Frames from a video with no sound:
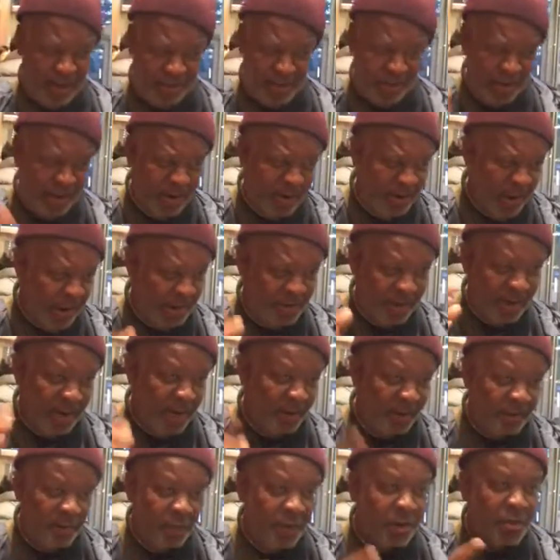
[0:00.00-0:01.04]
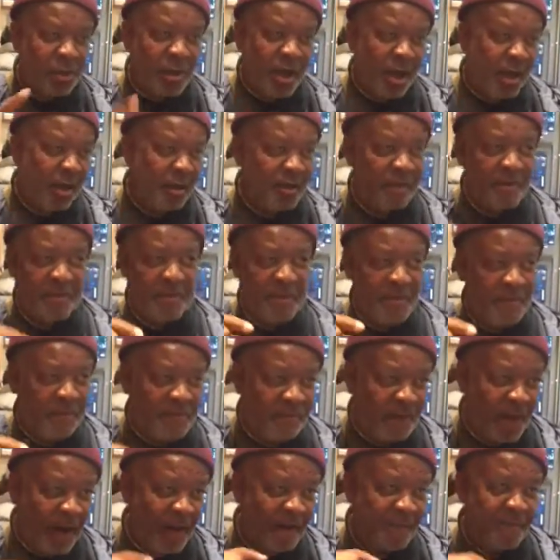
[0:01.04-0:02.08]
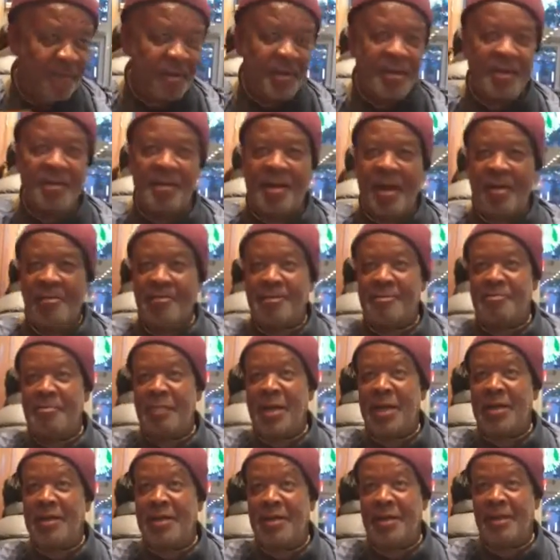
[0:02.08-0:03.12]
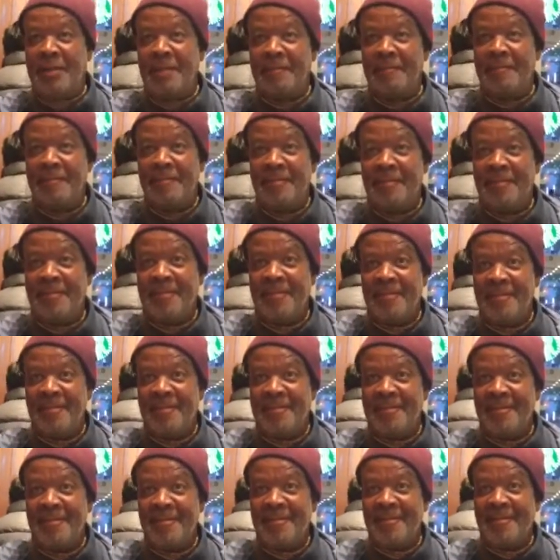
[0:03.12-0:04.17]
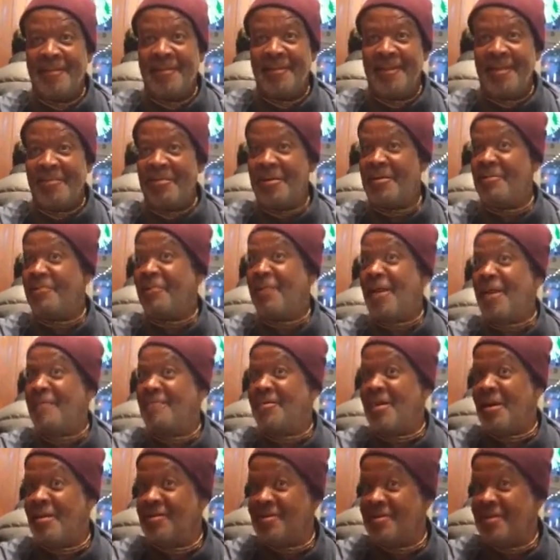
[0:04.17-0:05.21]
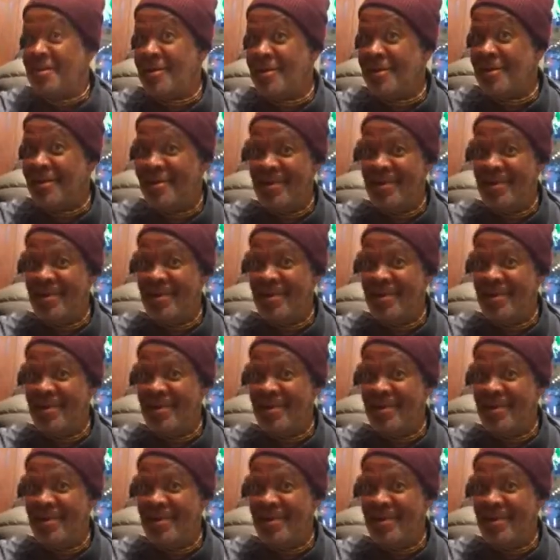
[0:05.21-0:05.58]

if we chanted for 5 minutes, that was plenty. We get $5,000.